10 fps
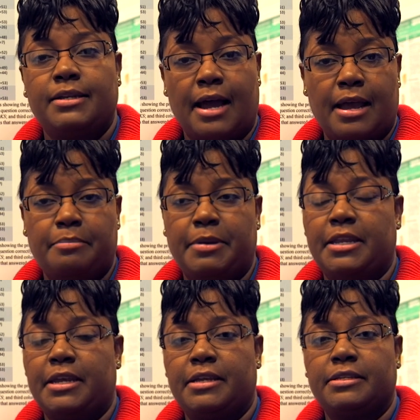
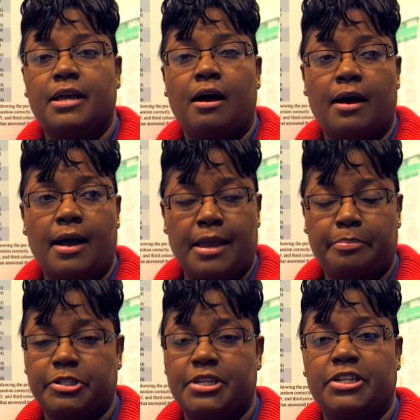diabetes,
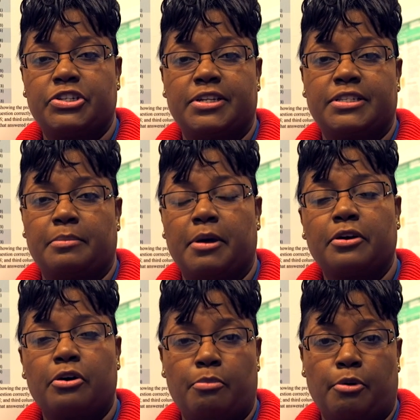hypertension, some
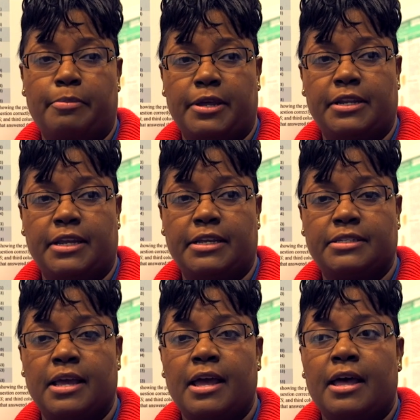other
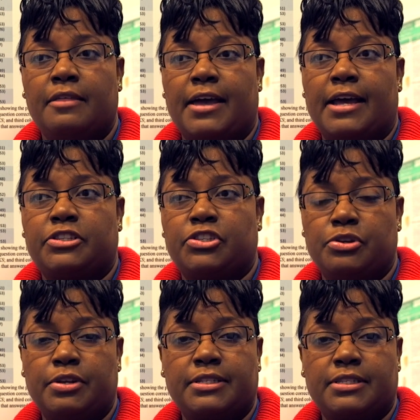comorbidities that
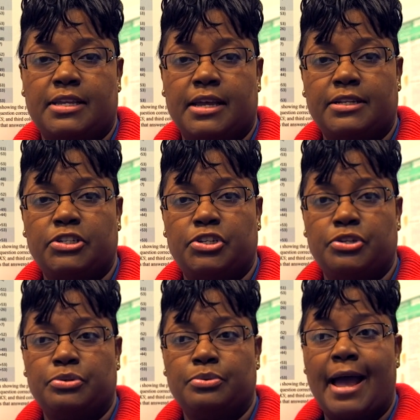students tend
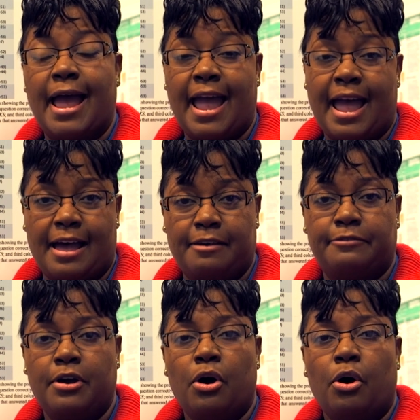to have
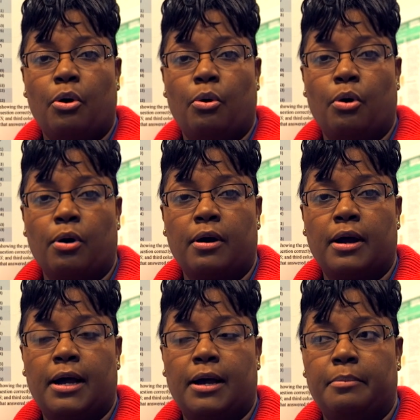or